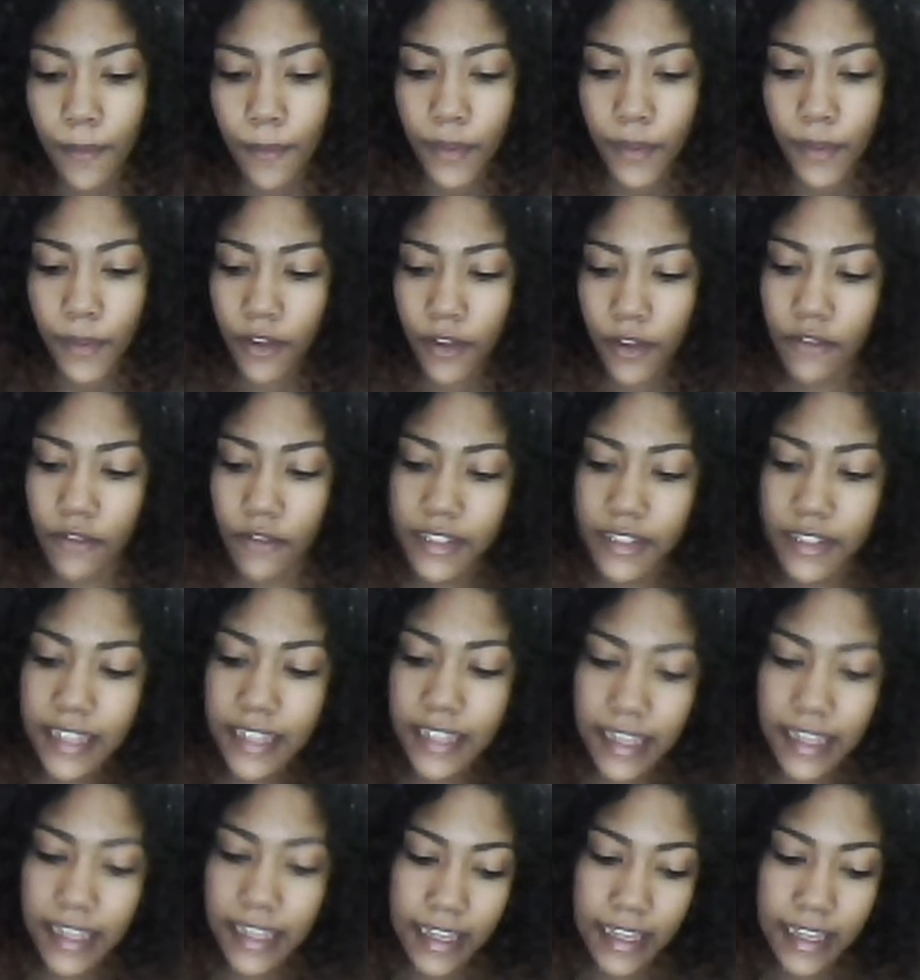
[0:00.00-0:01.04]
But
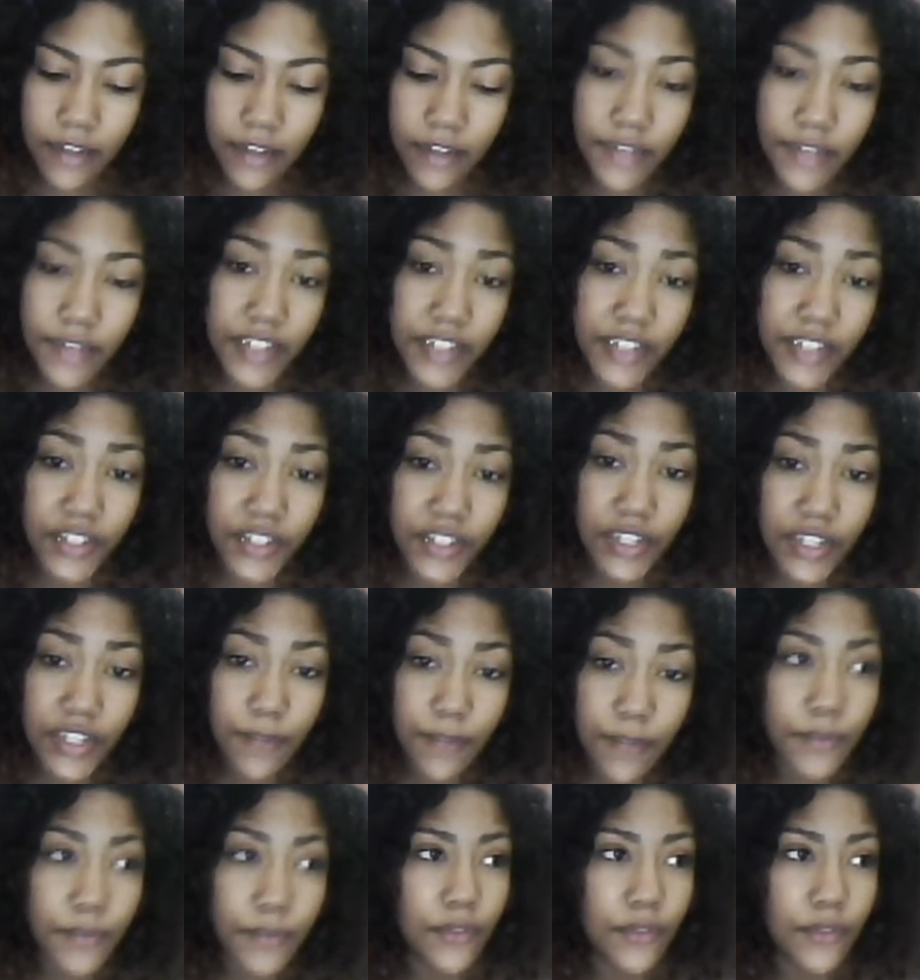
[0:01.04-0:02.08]
obviously in a
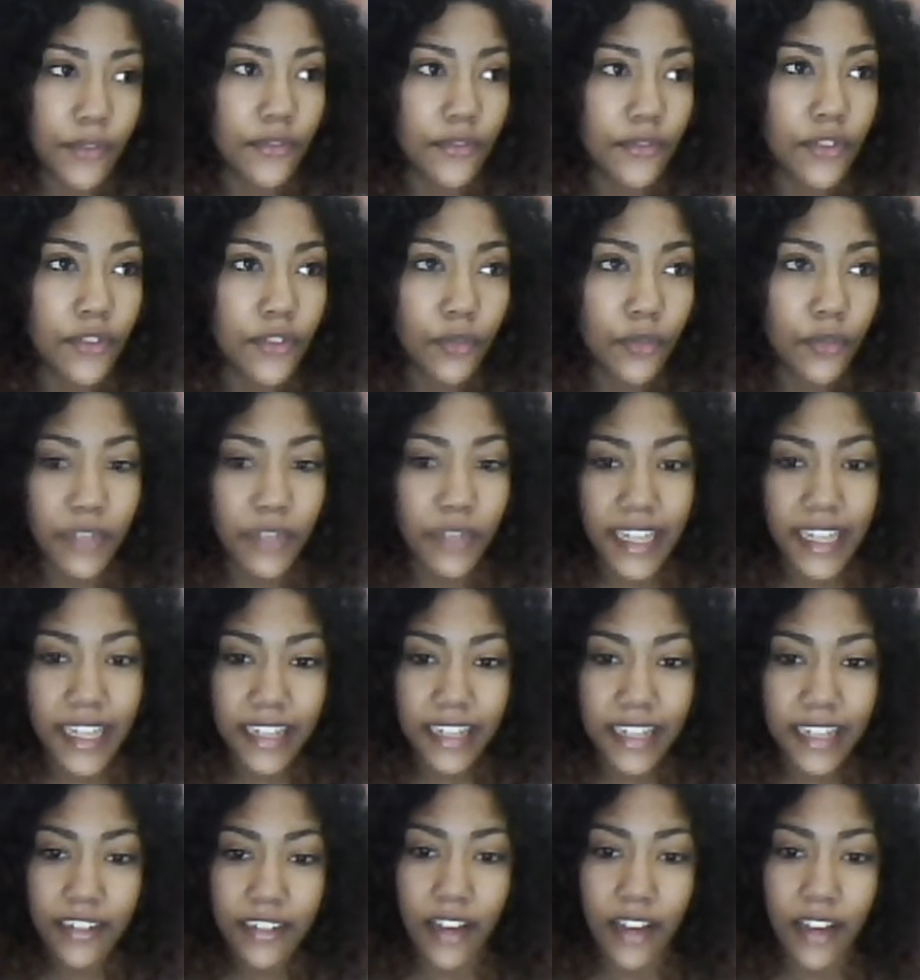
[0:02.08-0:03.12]
relationship you'll
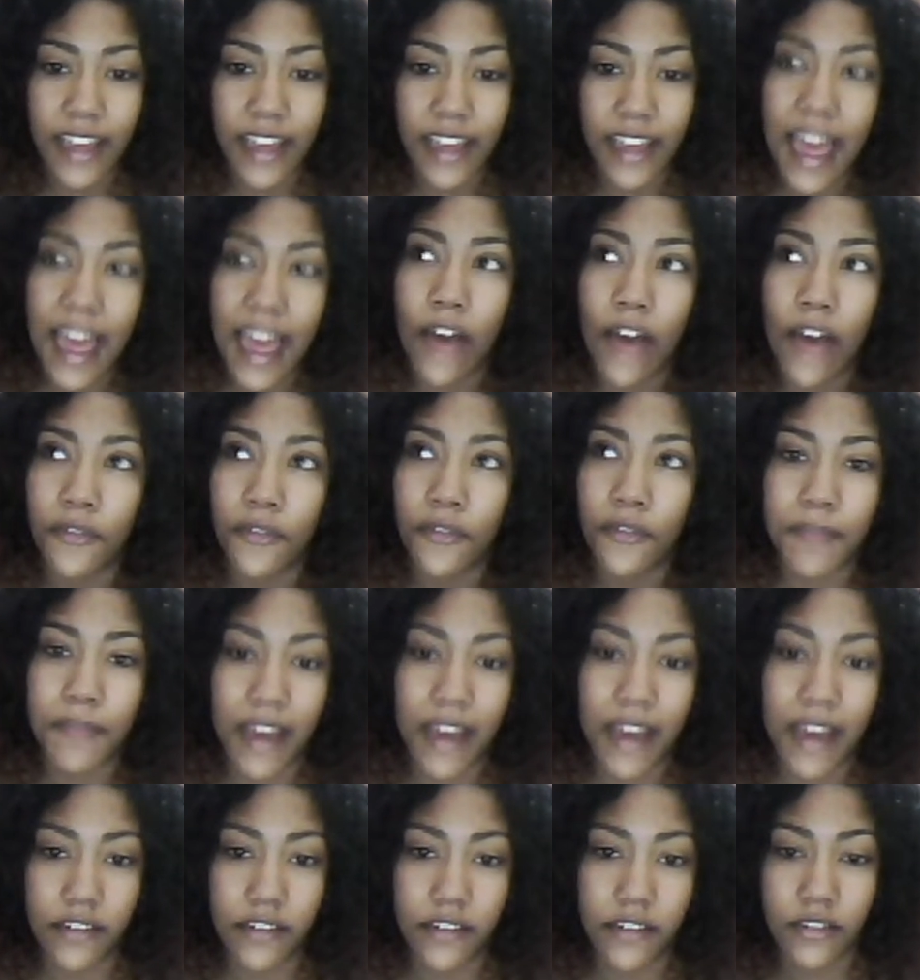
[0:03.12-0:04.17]
need like a healthy
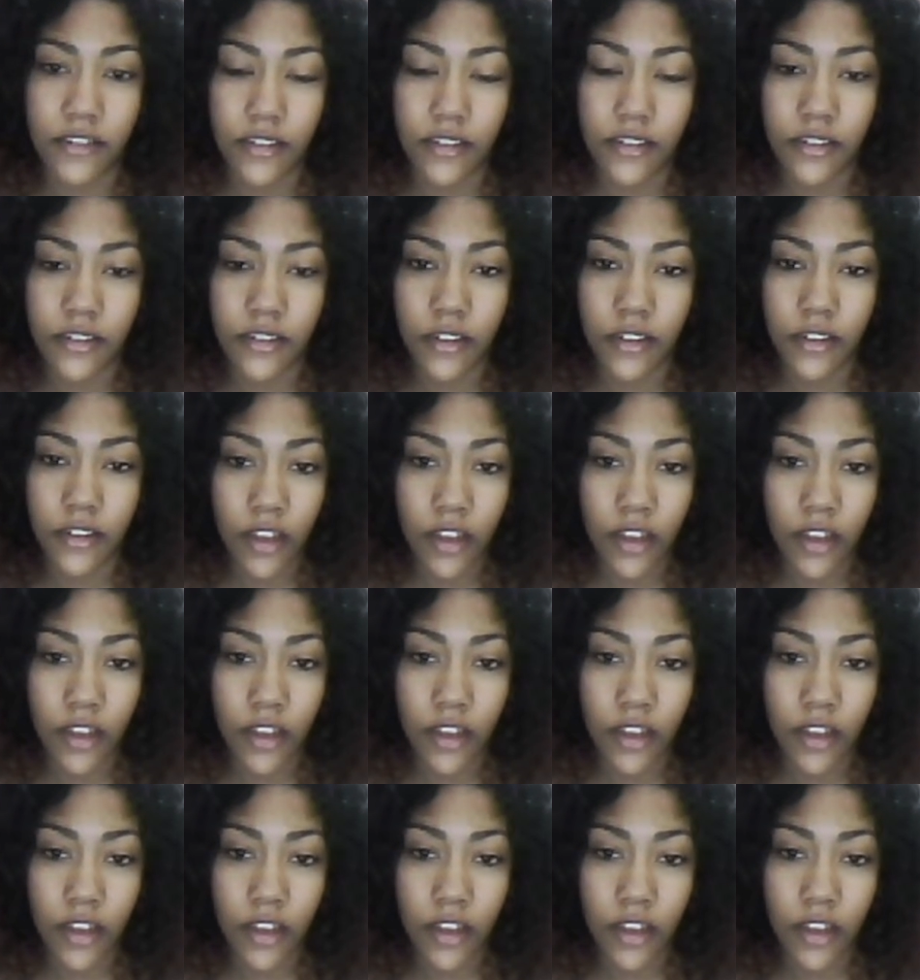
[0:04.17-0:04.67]
balance